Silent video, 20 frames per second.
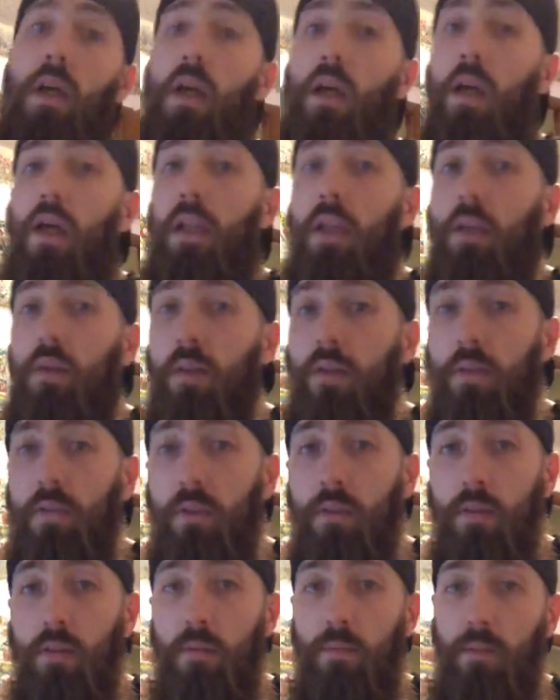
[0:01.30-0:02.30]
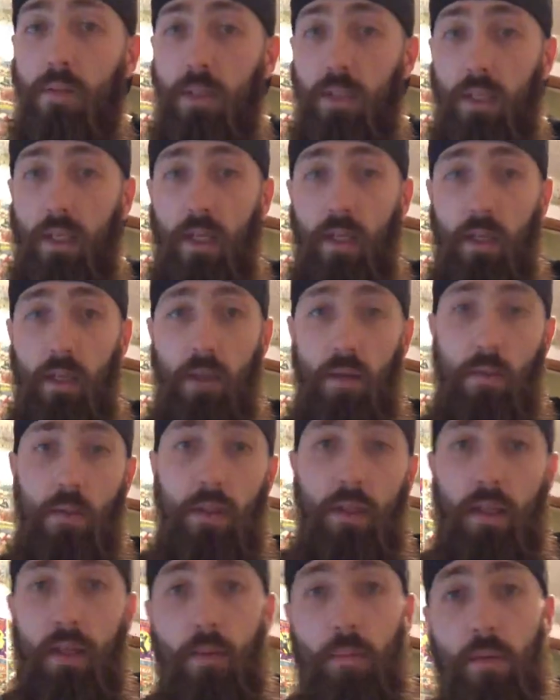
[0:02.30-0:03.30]
Hello YouTube, Danny here with
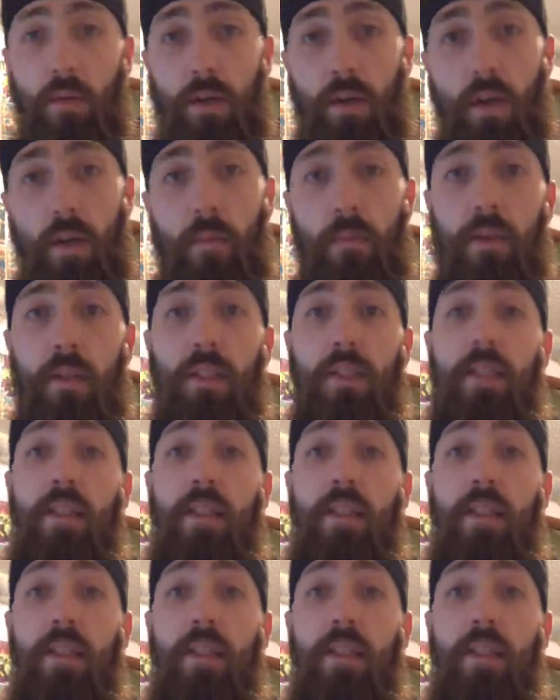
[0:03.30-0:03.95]
Danny Boy Comics,